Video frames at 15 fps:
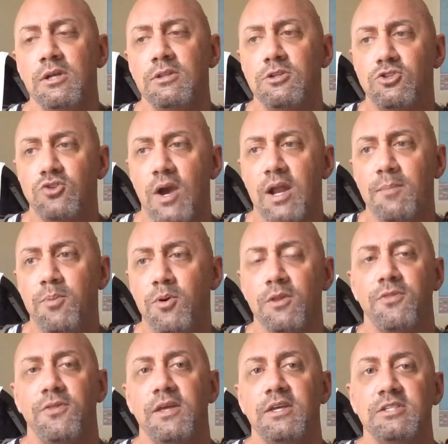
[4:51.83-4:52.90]
to try to put
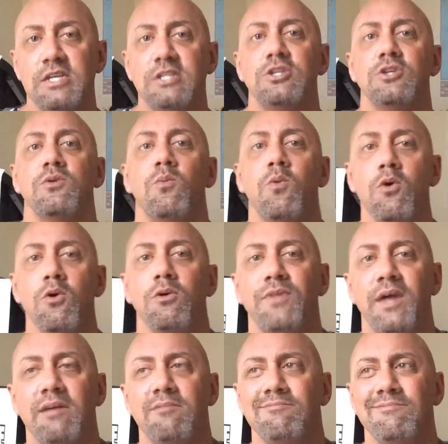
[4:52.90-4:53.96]
things into the world
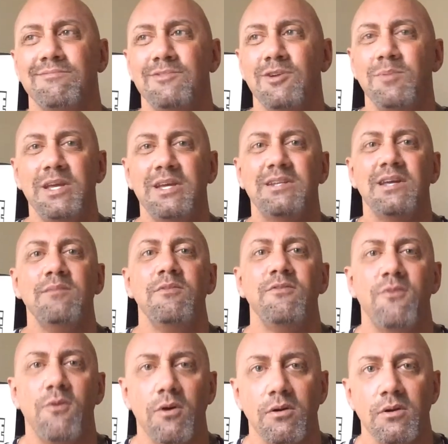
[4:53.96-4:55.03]
that nobody had done
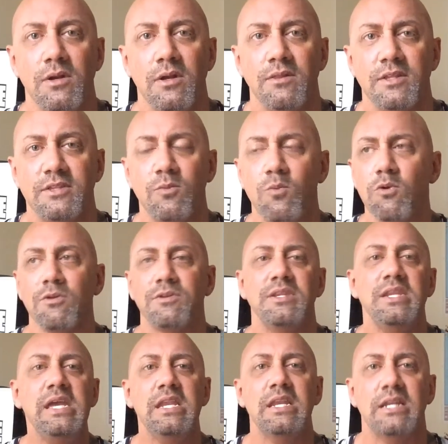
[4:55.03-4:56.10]
before, that the world
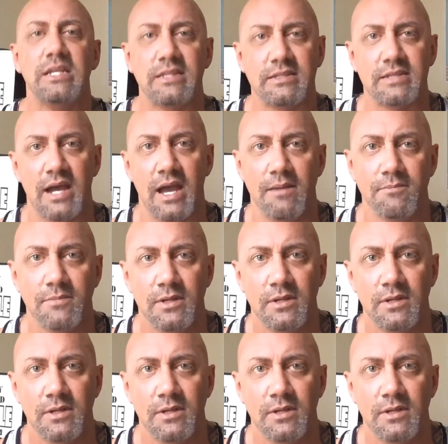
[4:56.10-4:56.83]
needed at the time.